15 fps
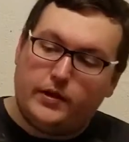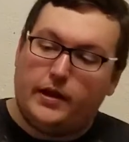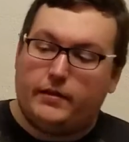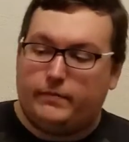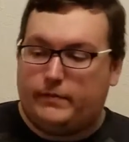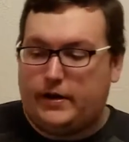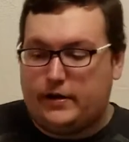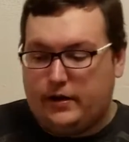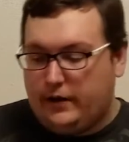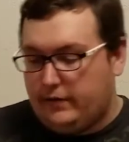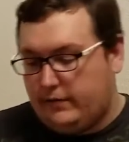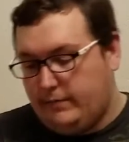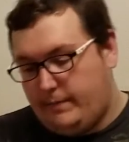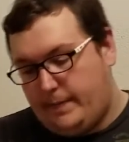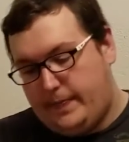That's kind of
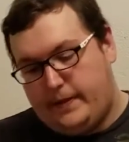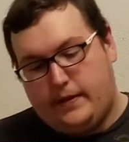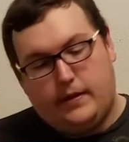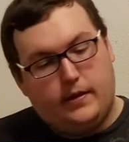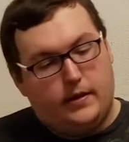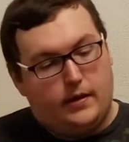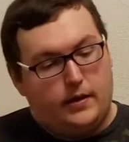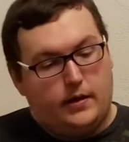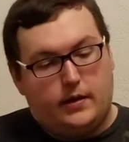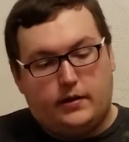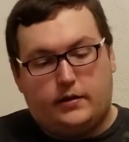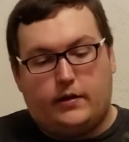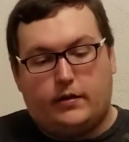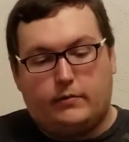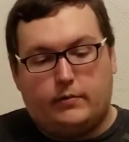awesome.
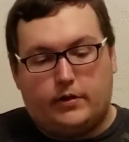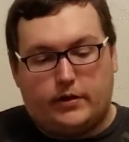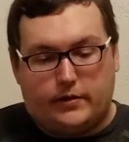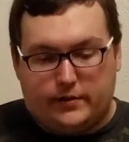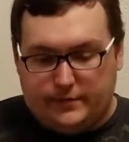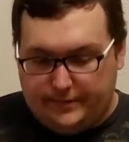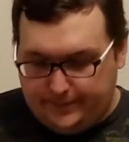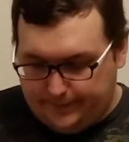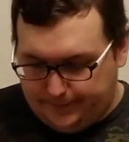Another one on there.